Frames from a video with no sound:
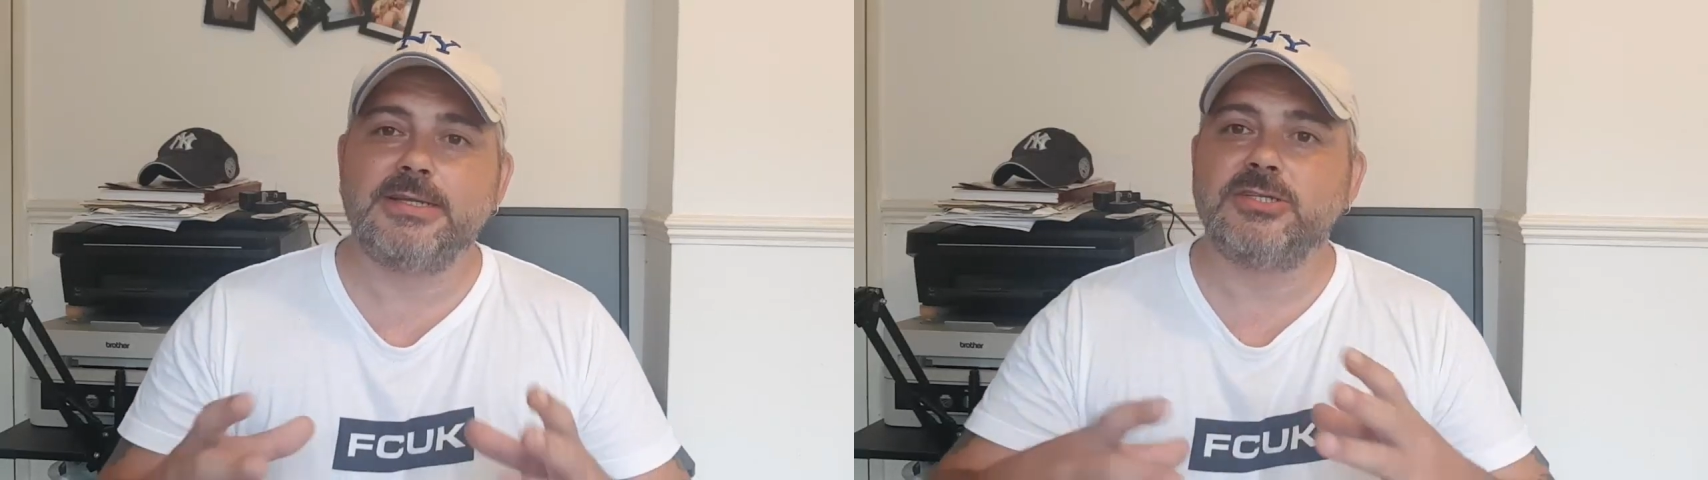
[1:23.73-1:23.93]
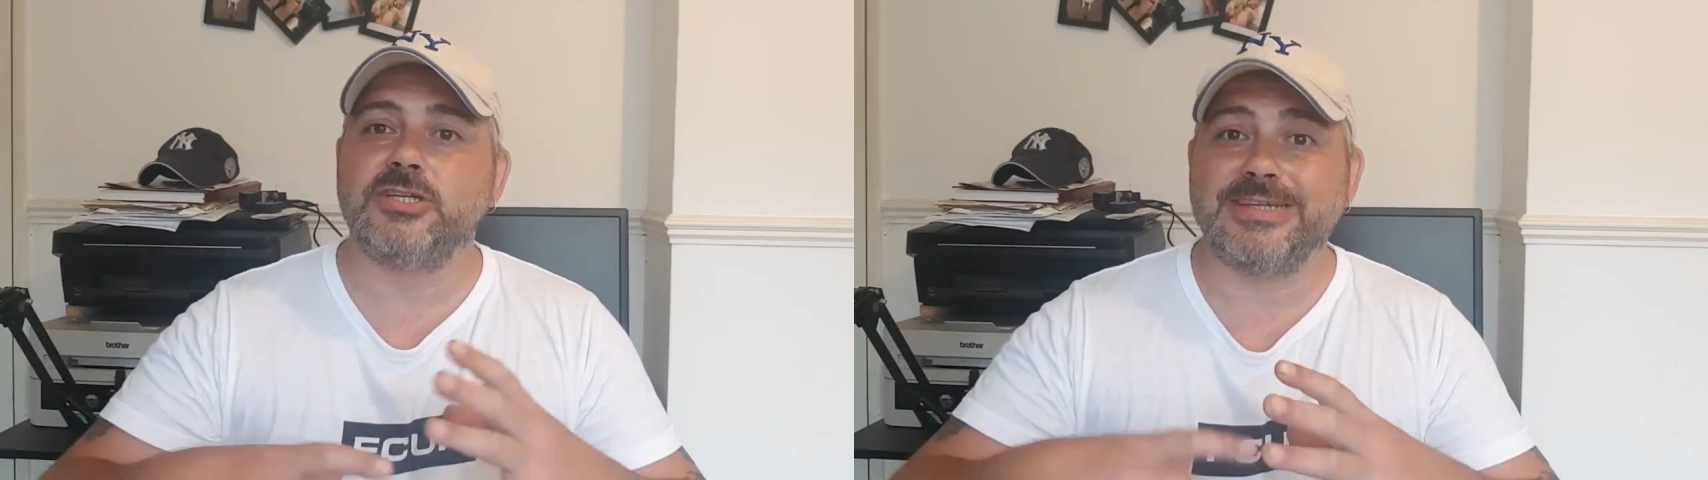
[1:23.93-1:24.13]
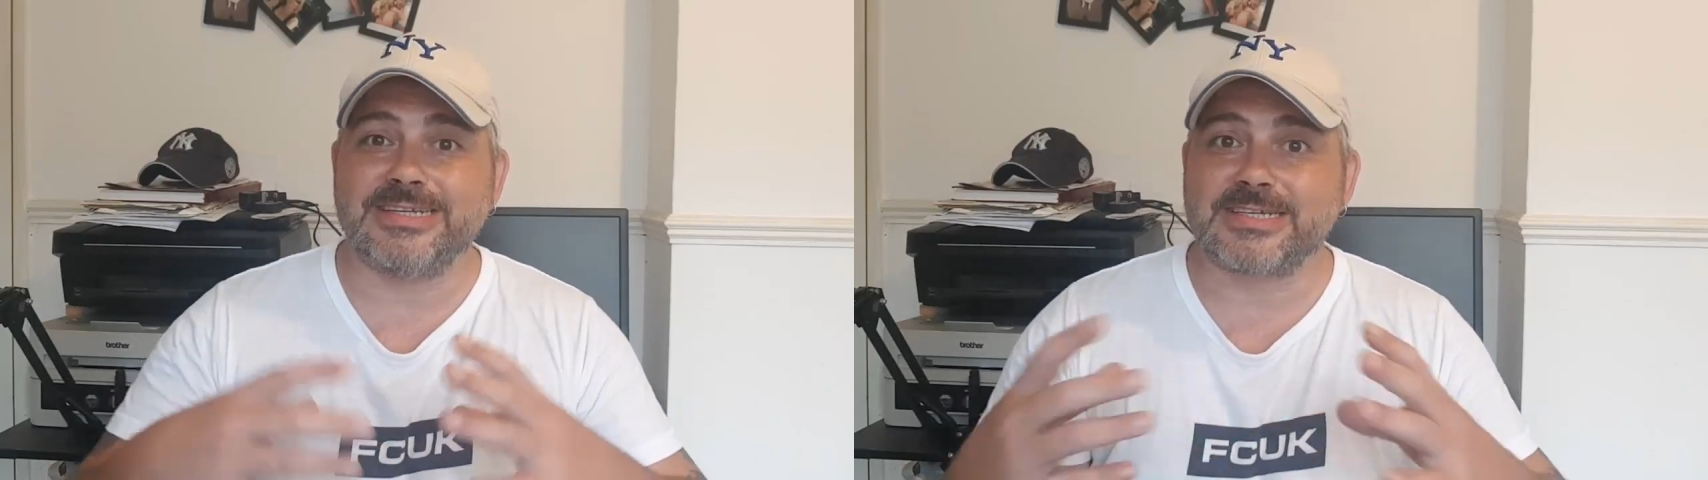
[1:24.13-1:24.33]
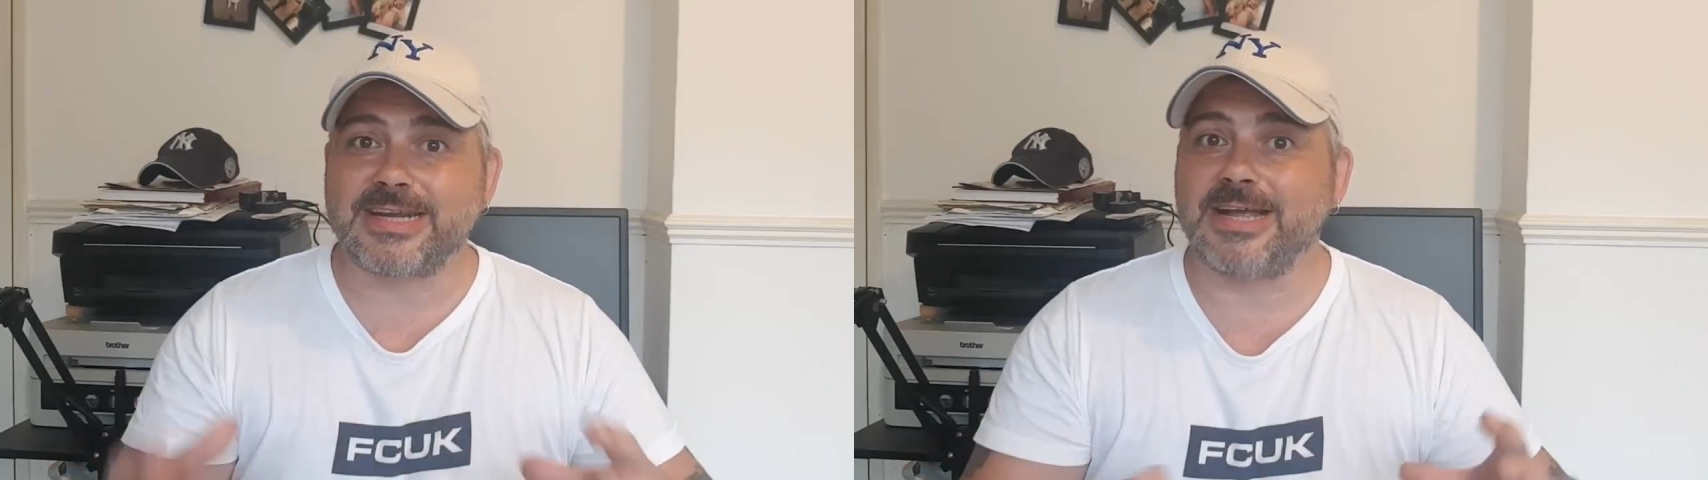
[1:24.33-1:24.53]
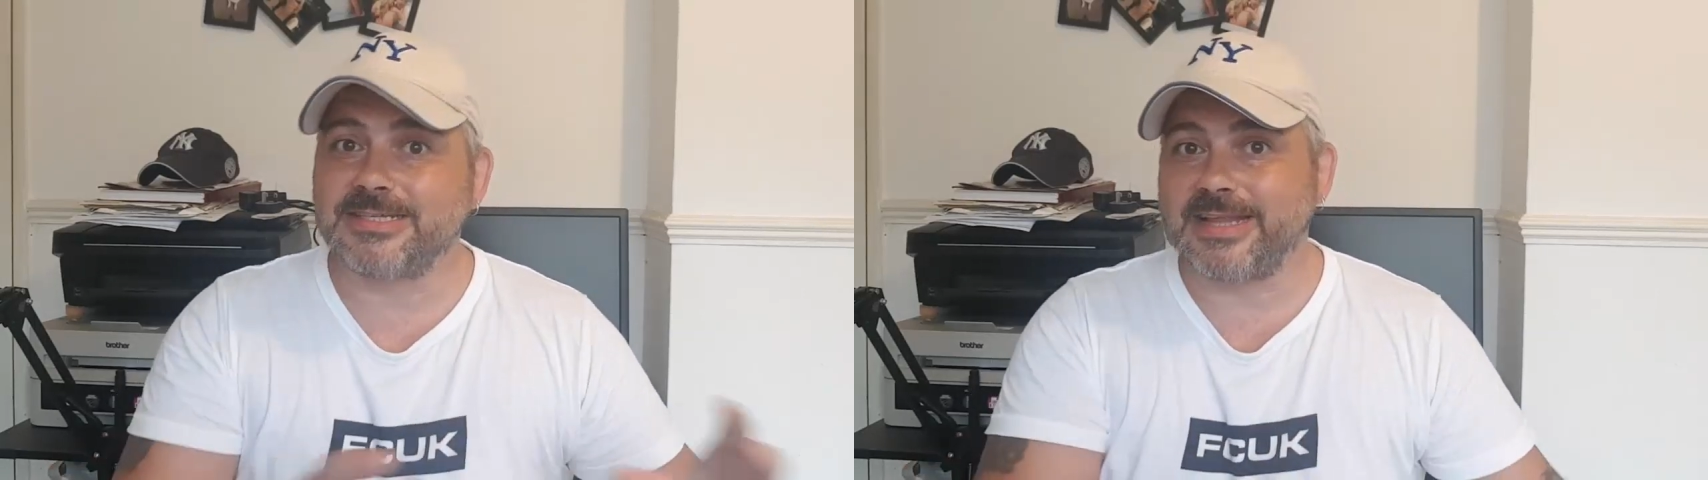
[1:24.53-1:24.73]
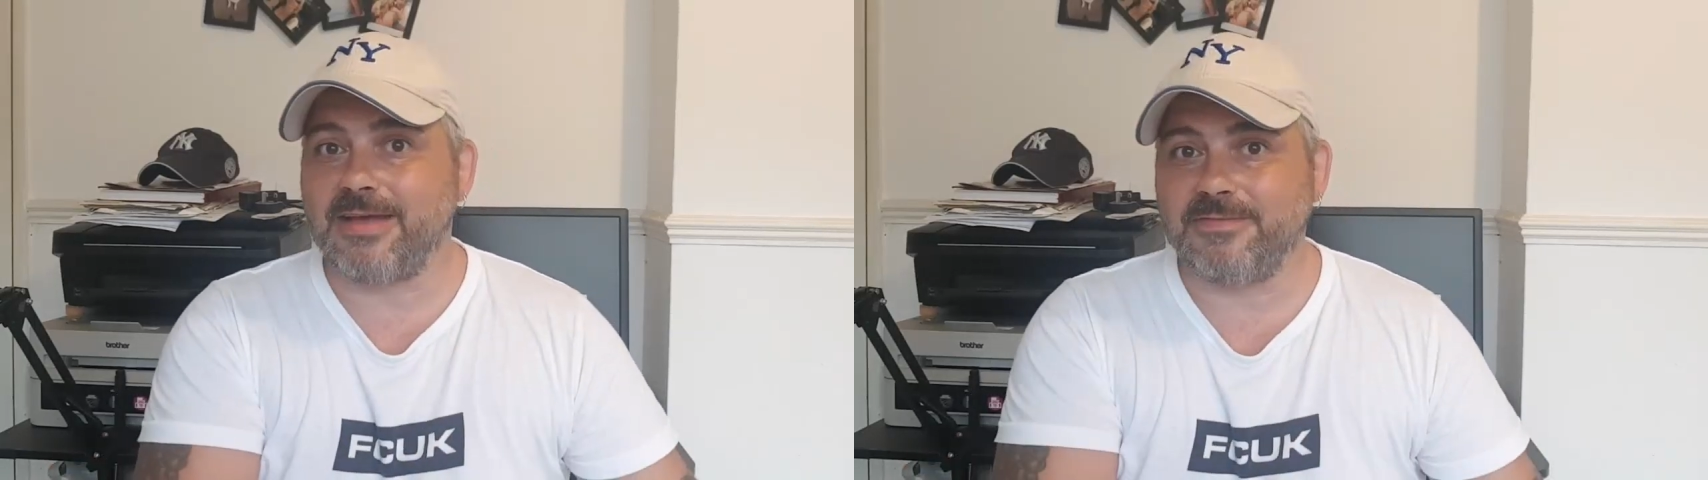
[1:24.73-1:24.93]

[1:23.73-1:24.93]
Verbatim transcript: to discuss that